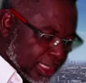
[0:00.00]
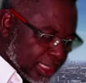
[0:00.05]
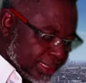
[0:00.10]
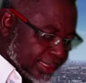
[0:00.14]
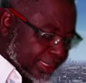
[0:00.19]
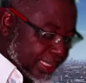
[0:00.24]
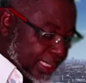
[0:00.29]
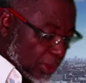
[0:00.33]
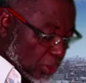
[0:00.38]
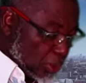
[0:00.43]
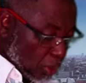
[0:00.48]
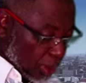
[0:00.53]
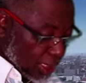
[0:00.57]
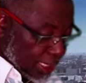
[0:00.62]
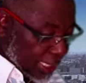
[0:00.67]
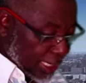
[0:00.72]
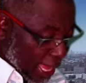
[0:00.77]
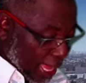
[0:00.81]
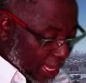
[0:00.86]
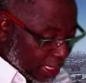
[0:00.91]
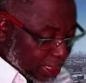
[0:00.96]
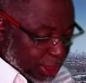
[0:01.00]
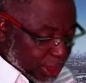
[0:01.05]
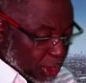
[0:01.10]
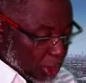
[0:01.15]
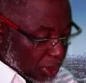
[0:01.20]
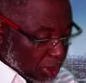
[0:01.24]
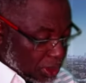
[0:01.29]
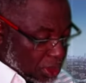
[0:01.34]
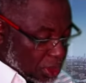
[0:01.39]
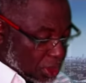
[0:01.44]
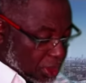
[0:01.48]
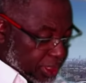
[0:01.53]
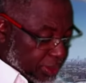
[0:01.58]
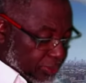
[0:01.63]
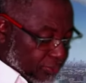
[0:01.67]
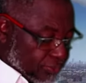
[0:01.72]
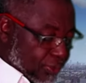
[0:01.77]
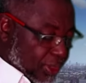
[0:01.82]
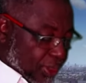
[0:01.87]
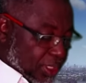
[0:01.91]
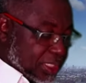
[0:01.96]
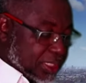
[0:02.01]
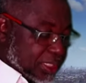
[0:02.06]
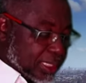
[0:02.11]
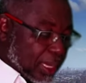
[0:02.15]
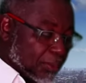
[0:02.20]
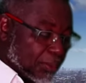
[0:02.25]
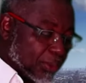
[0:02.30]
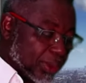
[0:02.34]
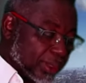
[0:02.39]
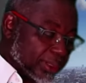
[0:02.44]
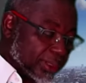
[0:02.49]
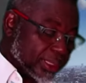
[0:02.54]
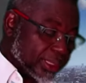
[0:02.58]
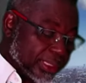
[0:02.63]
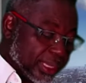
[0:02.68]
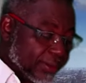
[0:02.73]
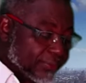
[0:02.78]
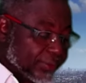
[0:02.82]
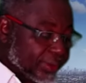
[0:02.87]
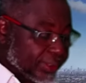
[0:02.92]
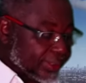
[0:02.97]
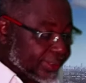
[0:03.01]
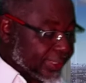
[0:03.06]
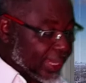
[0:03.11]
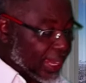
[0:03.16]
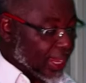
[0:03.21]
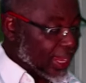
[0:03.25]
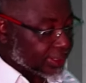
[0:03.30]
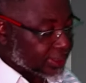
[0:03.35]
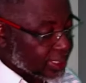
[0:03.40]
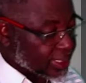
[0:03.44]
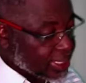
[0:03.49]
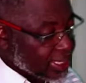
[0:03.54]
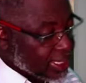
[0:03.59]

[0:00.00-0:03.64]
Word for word: They will carry your dream. 1 Samuel 11:9.